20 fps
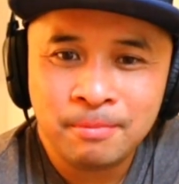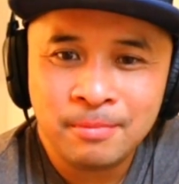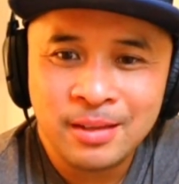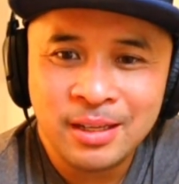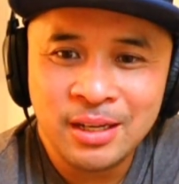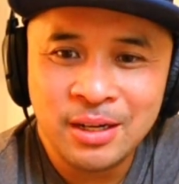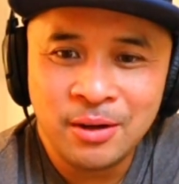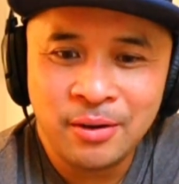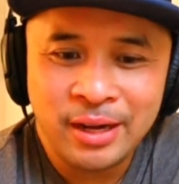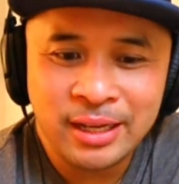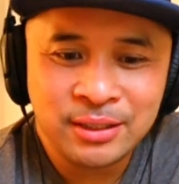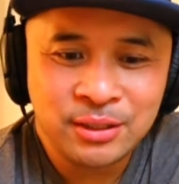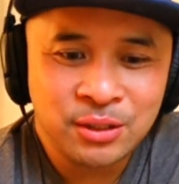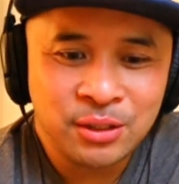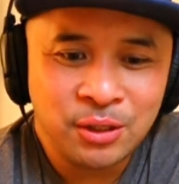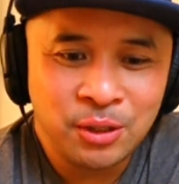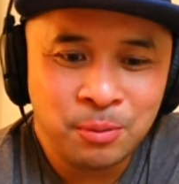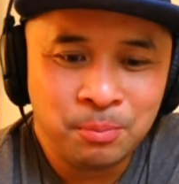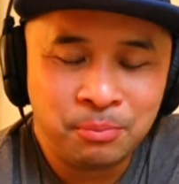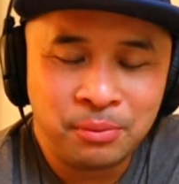you know, and
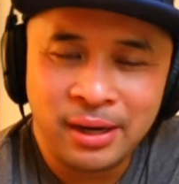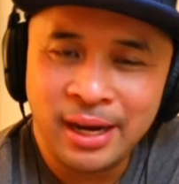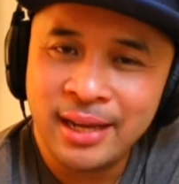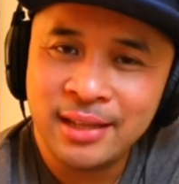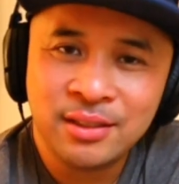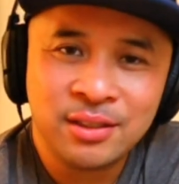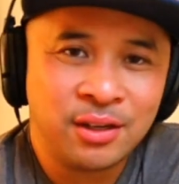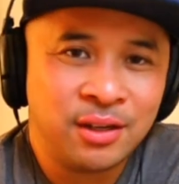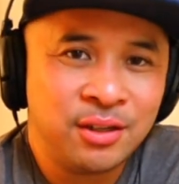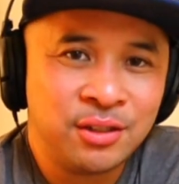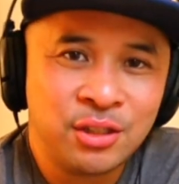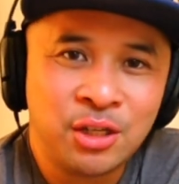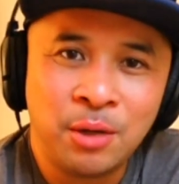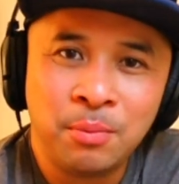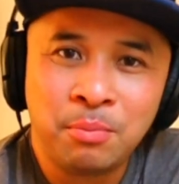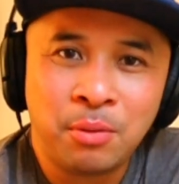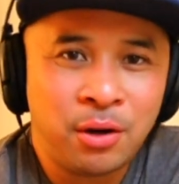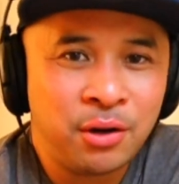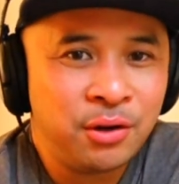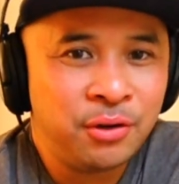so brands are going to
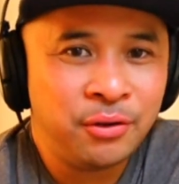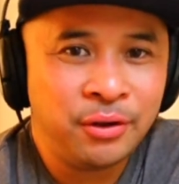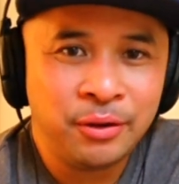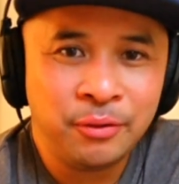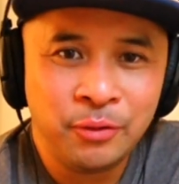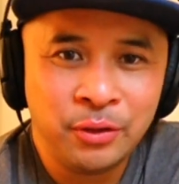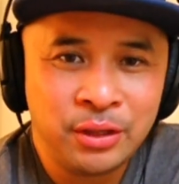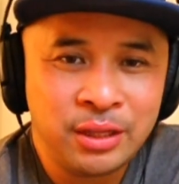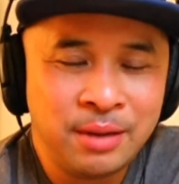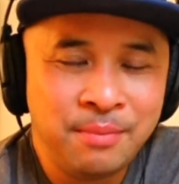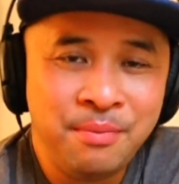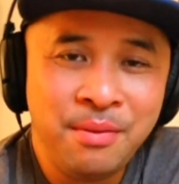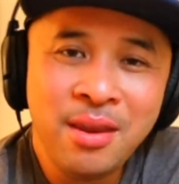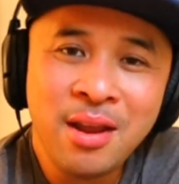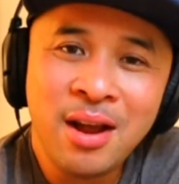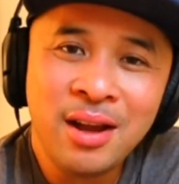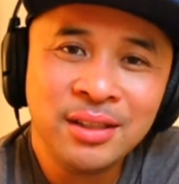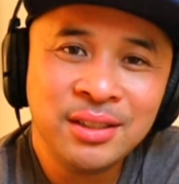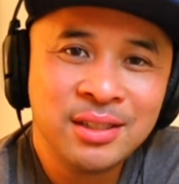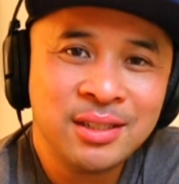start partnering with them,
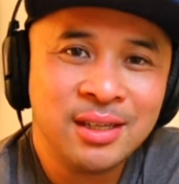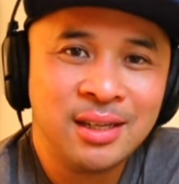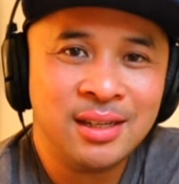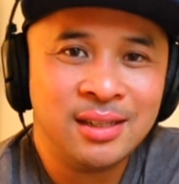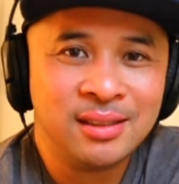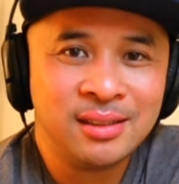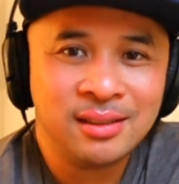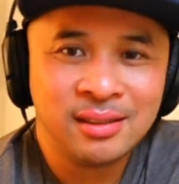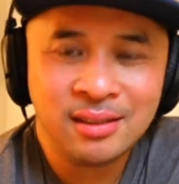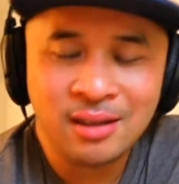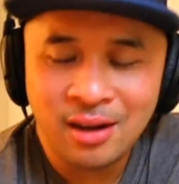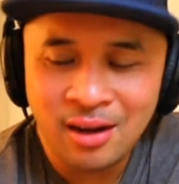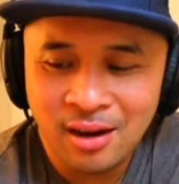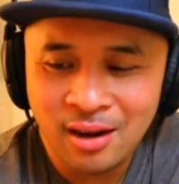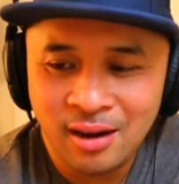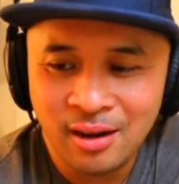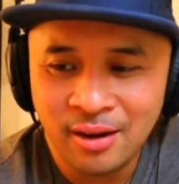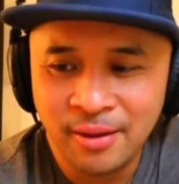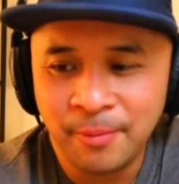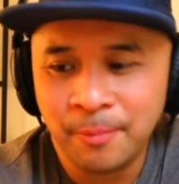not just
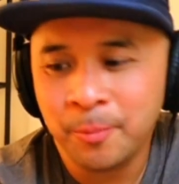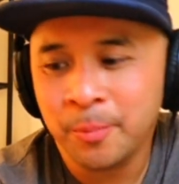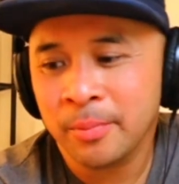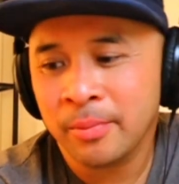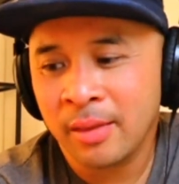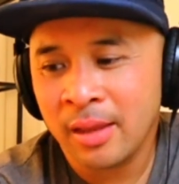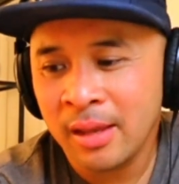on